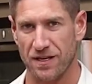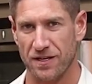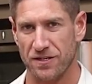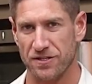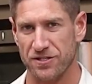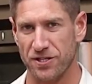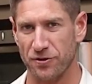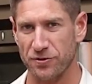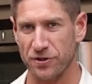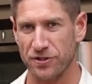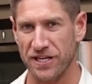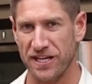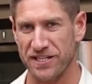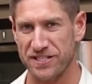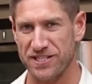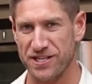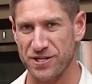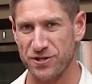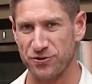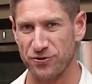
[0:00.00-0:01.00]
So the
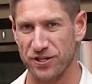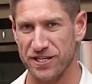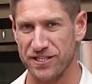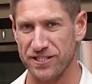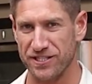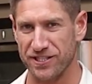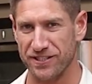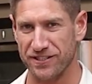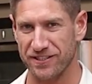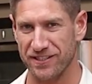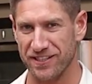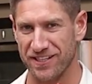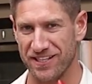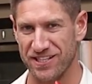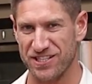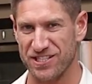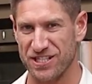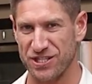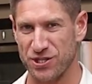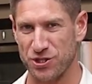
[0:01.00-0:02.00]
next ingredient
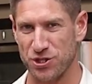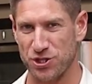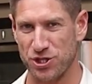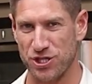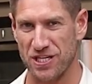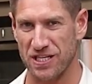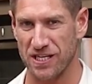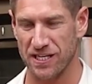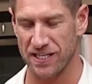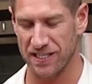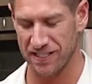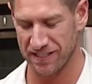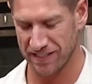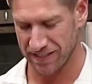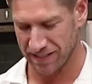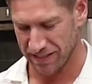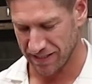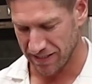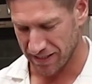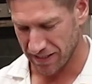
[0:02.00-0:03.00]
is the chili.
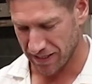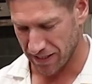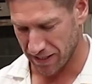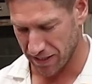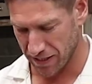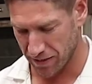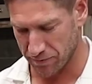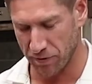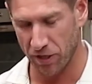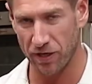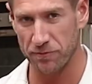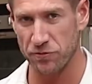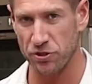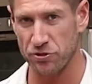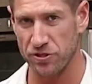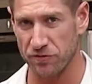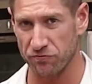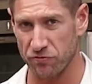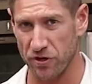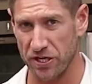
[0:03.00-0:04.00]
I'm
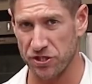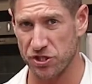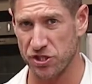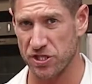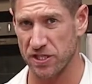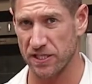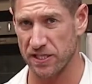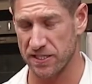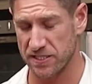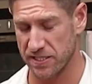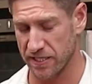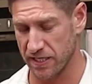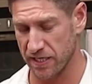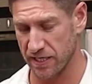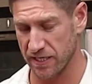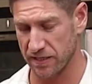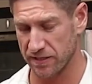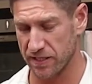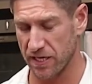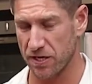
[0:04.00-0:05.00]
using red chilies
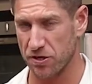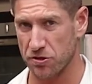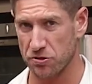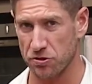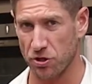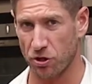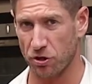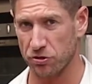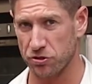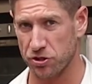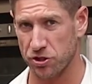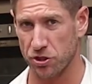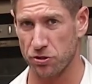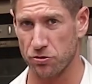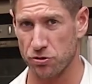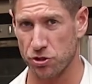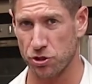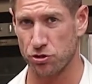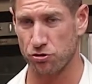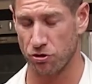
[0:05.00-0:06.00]
here. They're not
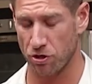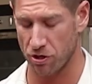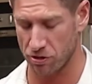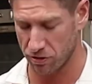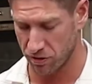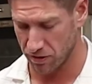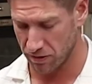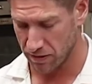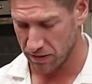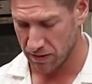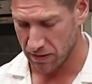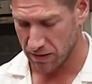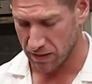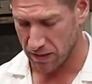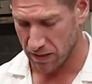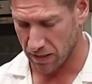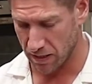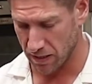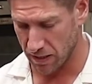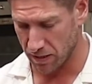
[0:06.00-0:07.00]
too strong.
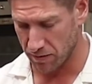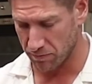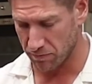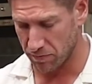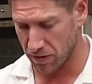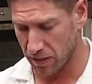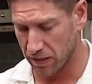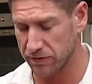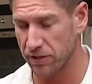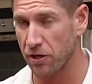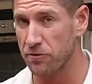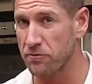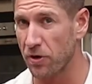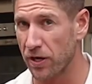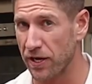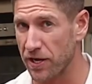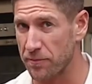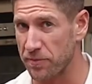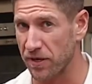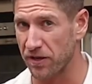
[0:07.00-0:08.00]
I don't
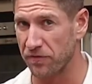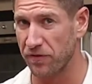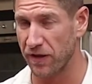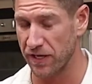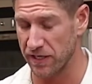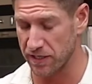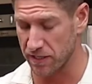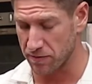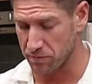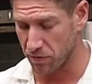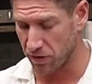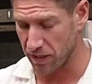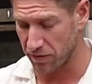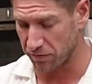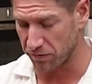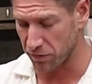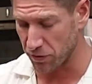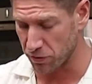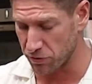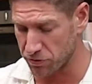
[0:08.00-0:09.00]
mind a bit of heat in my
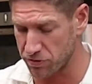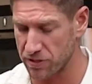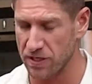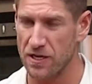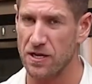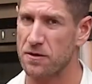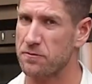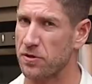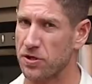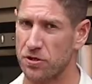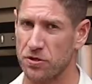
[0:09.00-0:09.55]
food, but